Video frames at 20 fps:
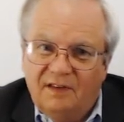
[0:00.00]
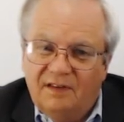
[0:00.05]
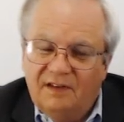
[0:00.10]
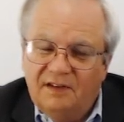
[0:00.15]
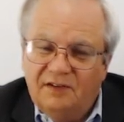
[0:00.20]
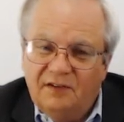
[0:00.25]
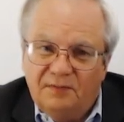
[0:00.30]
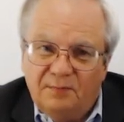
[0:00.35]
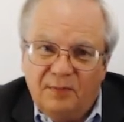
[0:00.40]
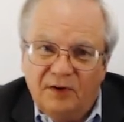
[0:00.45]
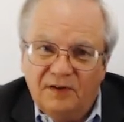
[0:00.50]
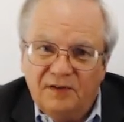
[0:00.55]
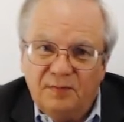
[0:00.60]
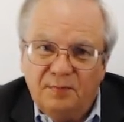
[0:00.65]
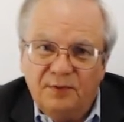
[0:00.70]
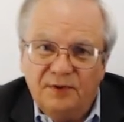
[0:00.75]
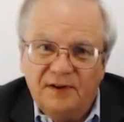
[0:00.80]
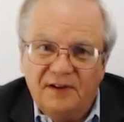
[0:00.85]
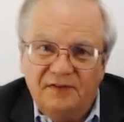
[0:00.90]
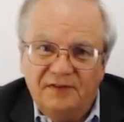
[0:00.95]
This part's
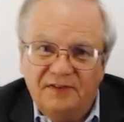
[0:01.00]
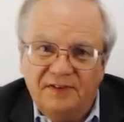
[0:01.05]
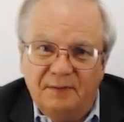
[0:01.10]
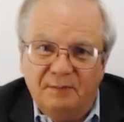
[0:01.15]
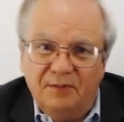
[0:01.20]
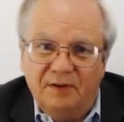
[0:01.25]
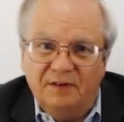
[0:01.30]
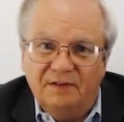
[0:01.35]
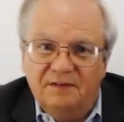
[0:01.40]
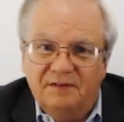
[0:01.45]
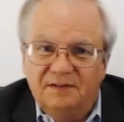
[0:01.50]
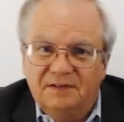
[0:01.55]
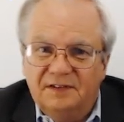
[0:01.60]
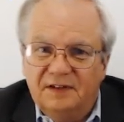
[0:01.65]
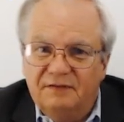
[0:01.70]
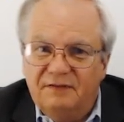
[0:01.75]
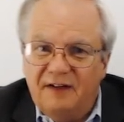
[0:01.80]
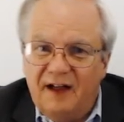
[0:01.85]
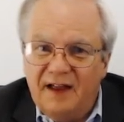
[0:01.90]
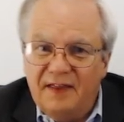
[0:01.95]
pretty simple.
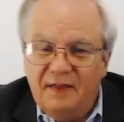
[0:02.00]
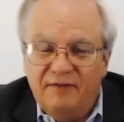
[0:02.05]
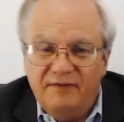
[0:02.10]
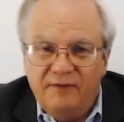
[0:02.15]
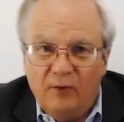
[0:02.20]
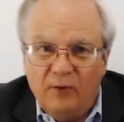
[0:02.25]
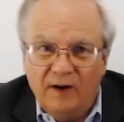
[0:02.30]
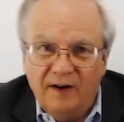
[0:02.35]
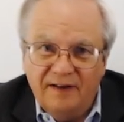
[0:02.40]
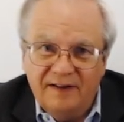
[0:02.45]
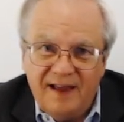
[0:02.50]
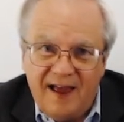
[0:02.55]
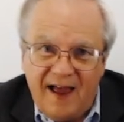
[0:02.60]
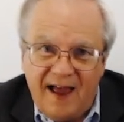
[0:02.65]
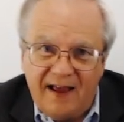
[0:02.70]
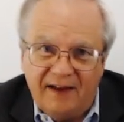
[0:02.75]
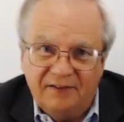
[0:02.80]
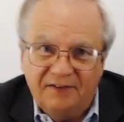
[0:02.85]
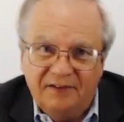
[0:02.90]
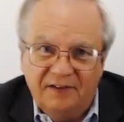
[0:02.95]
Divide the foreign
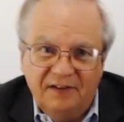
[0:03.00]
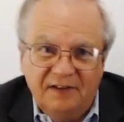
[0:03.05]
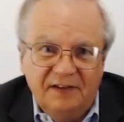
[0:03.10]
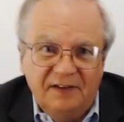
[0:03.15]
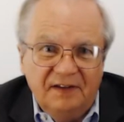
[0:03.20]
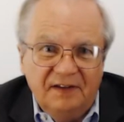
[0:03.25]
tax